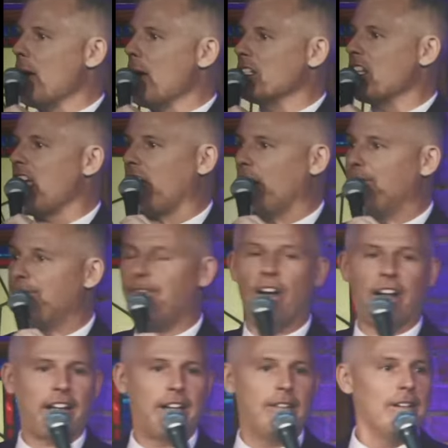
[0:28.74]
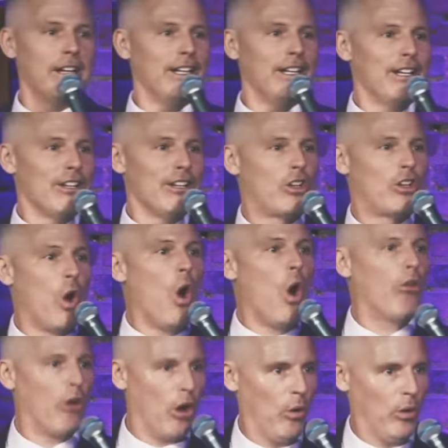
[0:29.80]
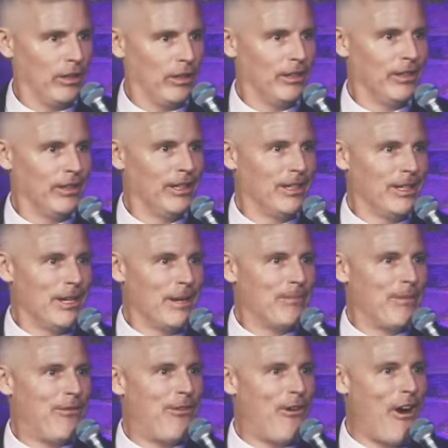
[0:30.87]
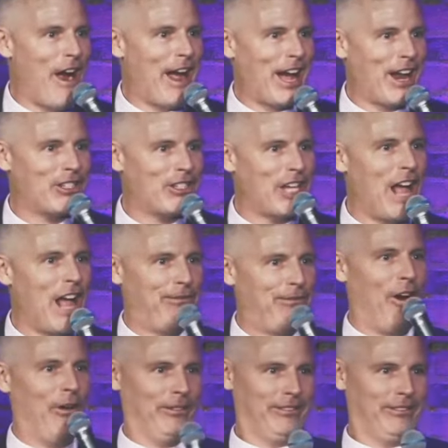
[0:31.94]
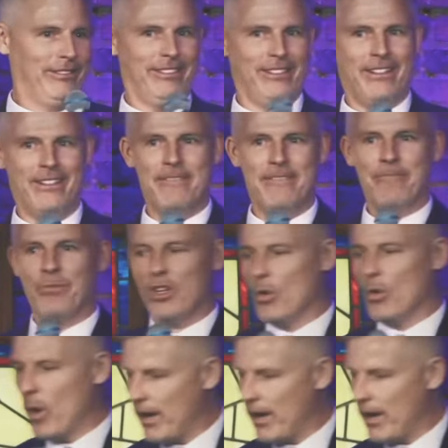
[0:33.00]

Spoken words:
I was like a guru before I got a cell phone. You